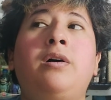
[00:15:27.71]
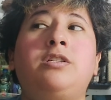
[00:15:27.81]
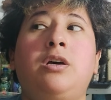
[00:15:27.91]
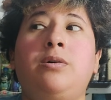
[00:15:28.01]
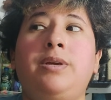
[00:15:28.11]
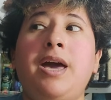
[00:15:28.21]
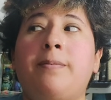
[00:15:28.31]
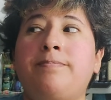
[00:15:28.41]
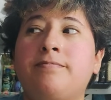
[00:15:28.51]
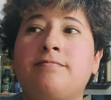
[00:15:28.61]
So yeah,
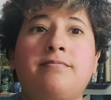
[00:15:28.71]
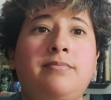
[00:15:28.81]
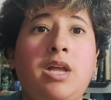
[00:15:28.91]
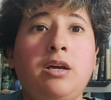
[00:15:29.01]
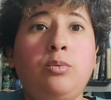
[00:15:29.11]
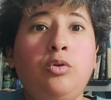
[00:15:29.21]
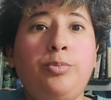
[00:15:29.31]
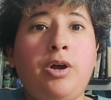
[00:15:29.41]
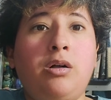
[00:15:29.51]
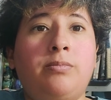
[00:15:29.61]
that will
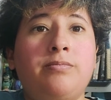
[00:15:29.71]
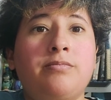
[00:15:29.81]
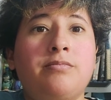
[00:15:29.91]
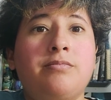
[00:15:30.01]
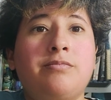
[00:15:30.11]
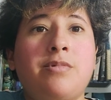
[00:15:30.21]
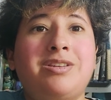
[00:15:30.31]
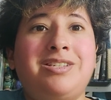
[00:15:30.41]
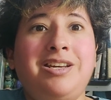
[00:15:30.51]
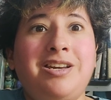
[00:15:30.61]
be all.
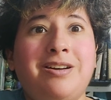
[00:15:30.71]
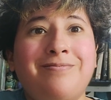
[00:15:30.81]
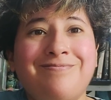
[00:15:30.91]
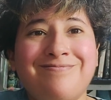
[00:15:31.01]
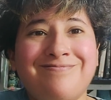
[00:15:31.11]
See ya.